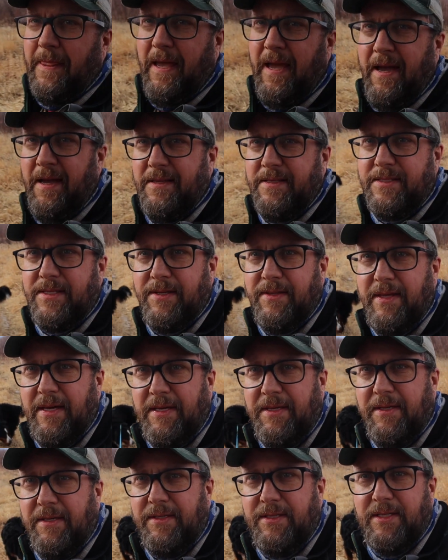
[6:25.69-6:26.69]
Yeah, and so
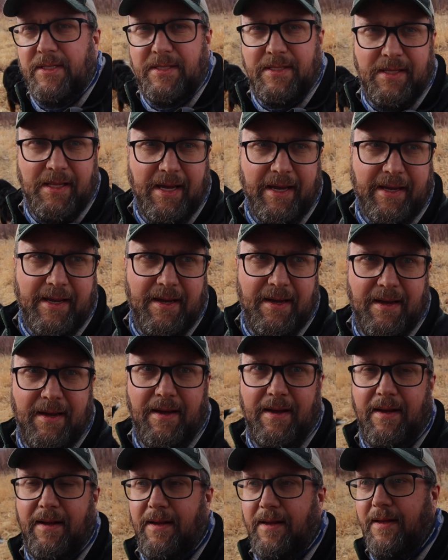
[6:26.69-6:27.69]
then you'll just like
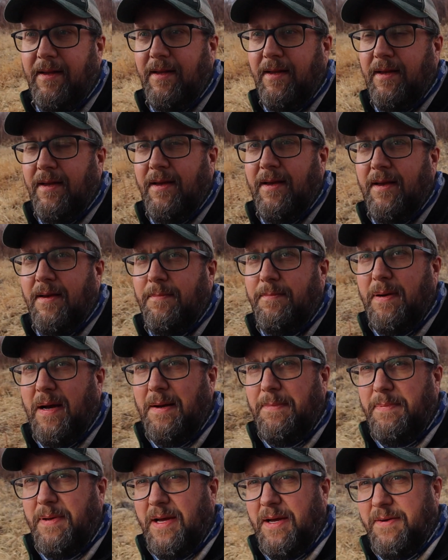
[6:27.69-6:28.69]

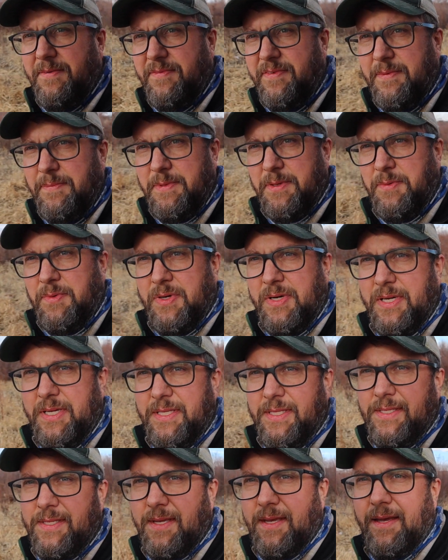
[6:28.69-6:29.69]
pop out from the
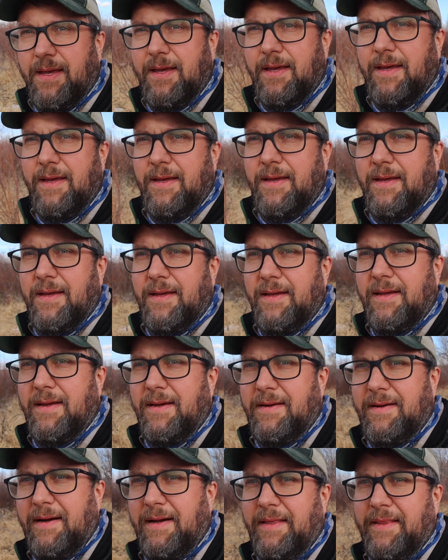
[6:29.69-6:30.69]
woods
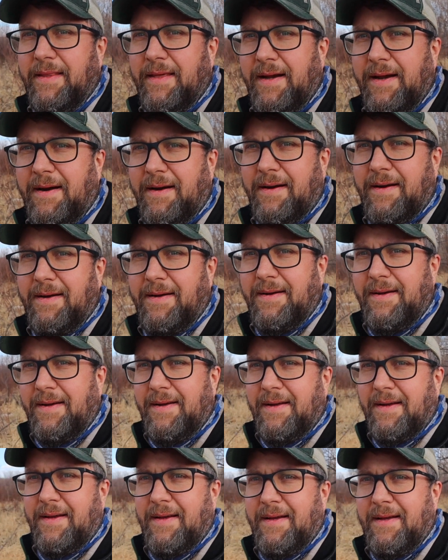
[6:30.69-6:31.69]
right there
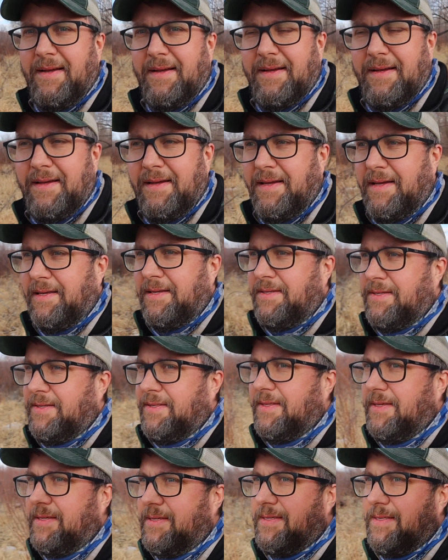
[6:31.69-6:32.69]
into
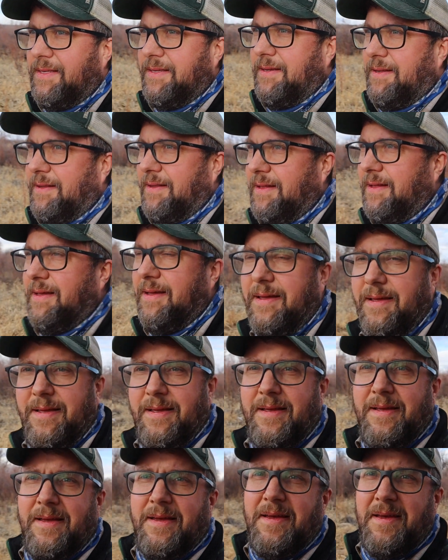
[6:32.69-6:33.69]
this little
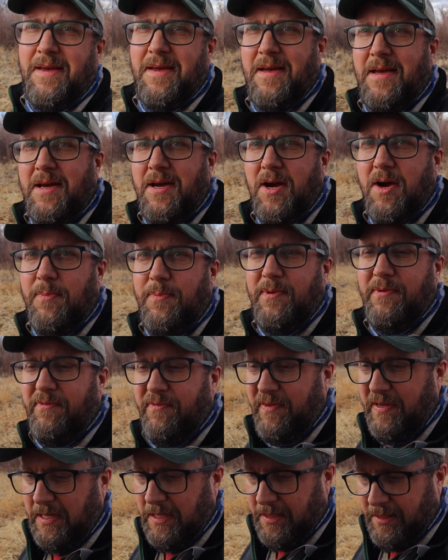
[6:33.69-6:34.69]
open
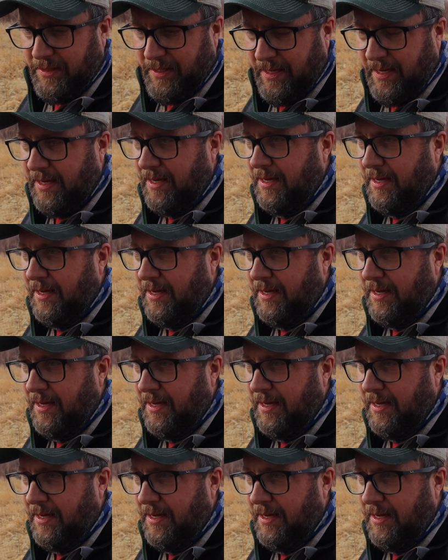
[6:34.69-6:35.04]
field.